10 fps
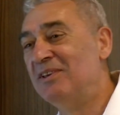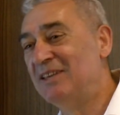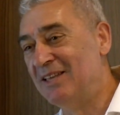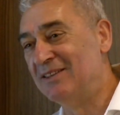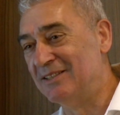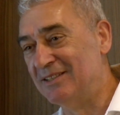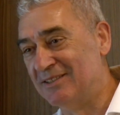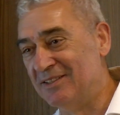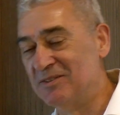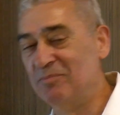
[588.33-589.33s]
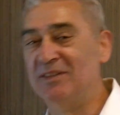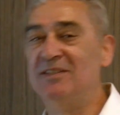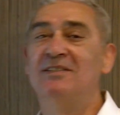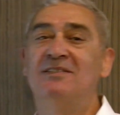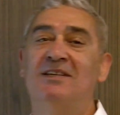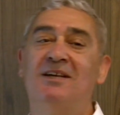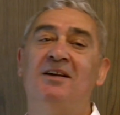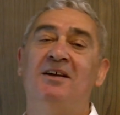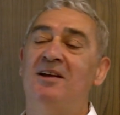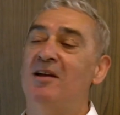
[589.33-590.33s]
kindergartens, but this is a
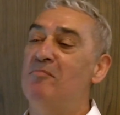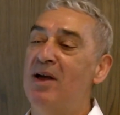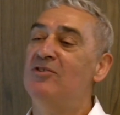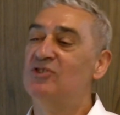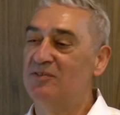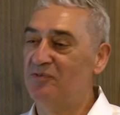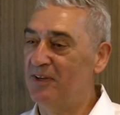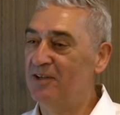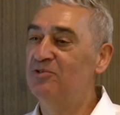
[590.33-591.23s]
major thing